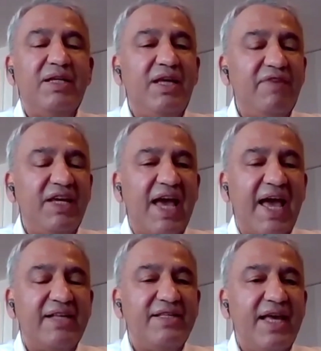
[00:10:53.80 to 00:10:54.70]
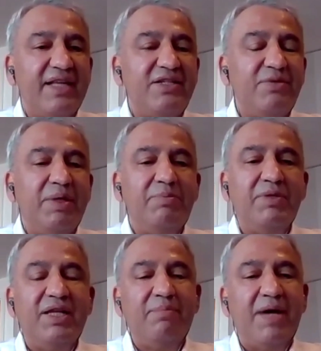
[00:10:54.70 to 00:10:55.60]
giving access to
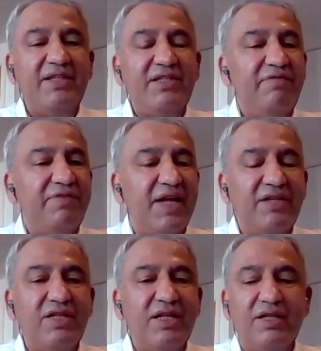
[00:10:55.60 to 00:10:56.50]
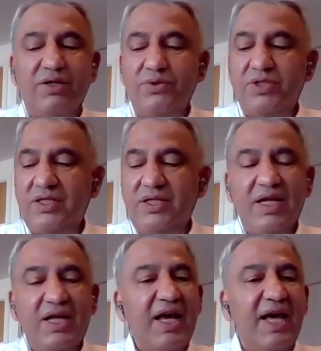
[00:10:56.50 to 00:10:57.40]
people, and managing financial inclusion.
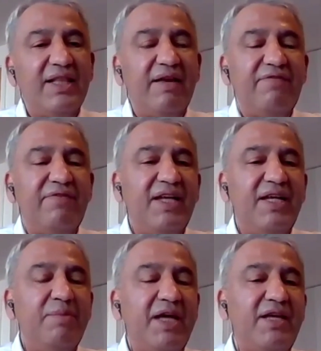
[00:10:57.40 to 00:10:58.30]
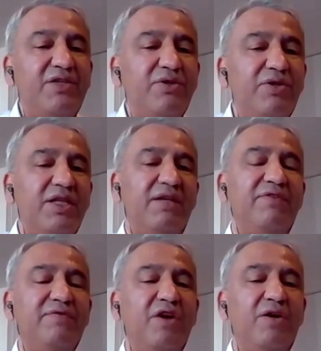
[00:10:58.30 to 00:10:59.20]
And then finally making sure that
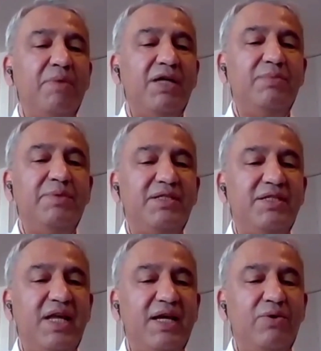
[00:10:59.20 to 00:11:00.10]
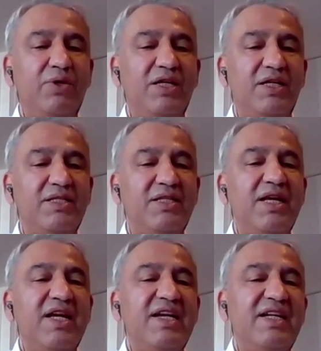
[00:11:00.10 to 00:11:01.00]
if you've got multiple stakeholders,
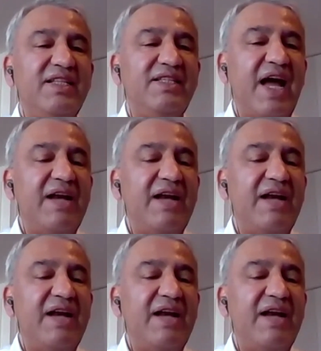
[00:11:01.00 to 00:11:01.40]
does